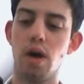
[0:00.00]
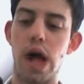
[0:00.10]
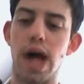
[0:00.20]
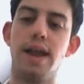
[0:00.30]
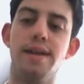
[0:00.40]

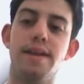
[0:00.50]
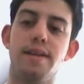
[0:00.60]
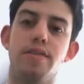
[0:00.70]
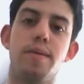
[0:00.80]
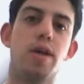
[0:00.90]
and
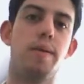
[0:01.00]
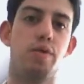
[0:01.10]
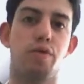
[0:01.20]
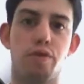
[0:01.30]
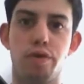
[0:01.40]
sometimes
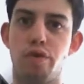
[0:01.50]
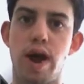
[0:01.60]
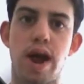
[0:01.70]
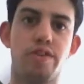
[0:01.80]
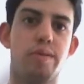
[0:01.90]
it'll
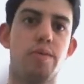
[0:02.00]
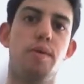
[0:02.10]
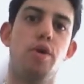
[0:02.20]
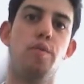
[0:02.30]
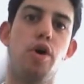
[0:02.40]
crash,
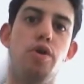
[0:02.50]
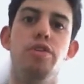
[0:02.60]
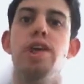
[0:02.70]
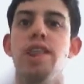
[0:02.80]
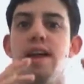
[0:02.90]
sometimes it won't,
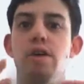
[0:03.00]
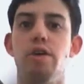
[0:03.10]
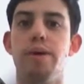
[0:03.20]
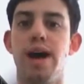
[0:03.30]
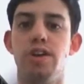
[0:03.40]
you need to
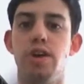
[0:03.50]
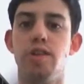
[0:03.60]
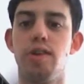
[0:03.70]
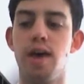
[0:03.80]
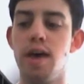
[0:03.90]
download
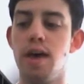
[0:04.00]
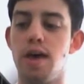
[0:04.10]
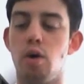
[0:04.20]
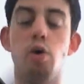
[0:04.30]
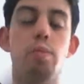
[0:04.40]
patches.
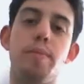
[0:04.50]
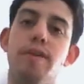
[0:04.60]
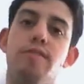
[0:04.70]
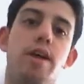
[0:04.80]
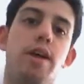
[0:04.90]
Or maybe
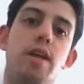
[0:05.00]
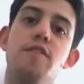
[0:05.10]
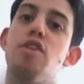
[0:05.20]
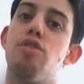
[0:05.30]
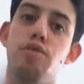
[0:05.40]
it's like,
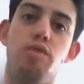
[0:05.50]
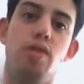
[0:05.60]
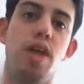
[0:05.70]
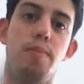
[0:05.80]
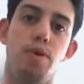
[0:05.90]
if it's through
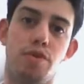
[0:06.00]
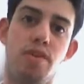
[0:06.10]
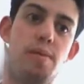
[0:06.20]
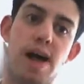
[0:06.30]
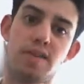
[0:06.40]
Steam,
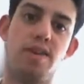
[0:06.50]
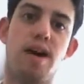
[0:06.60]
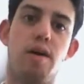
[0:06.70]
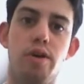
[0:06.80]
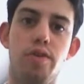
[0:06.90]
Steam has to
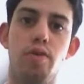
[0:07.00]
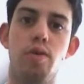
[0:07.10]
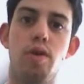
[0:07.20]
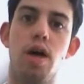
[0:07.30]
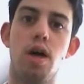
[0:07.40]
download it
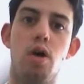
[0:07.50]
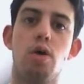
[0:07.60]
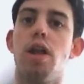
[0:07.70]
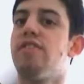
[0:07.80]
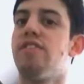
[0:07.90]
all.
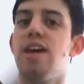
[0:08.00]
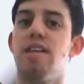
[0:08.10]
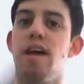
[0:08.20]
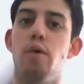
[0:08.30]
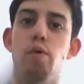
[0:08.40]
OnLive takes
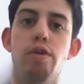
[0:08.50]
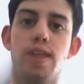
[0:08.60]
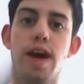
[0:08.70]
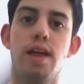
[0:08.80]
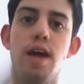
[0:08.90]
care of all of
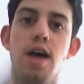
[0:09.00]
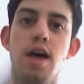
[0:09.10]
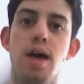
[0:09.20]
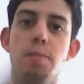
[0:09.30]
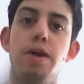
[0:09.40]
that
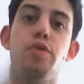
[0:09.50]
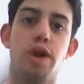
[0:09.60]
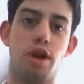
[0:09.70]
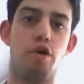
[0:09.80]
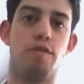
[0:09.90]
by doing
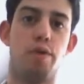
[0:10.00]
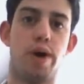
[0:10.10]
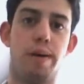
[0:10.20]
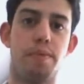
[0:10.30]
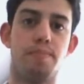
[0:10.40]
it over the web.